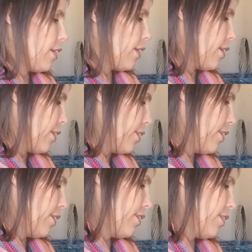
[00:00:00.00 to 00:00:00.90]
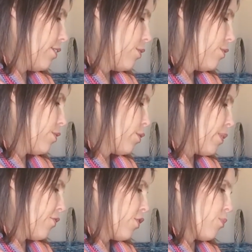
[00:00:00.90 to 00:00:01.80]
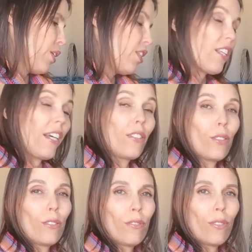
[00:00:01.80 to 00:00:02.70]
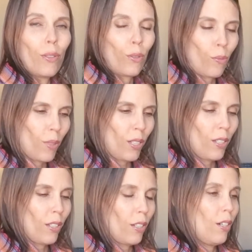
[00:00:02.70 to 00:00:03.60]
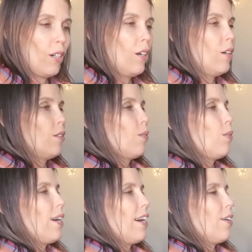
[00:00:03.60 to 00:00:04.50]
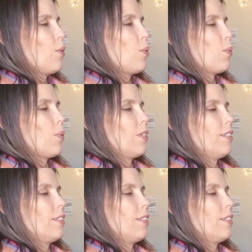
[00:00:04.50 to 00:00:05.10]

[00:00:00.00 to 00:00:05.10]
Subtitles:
And, oh, they're made from recycled foam. Wow.